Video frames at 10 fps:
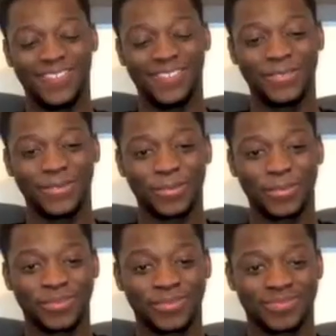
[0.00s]
like to
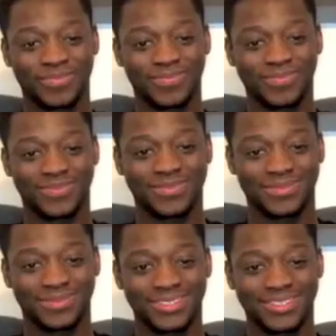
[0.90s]
sleep a lot.
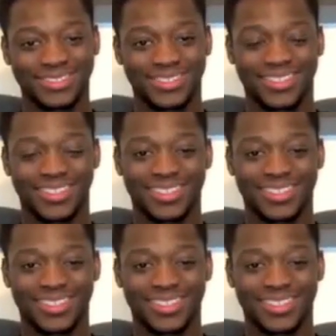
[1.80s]
Um,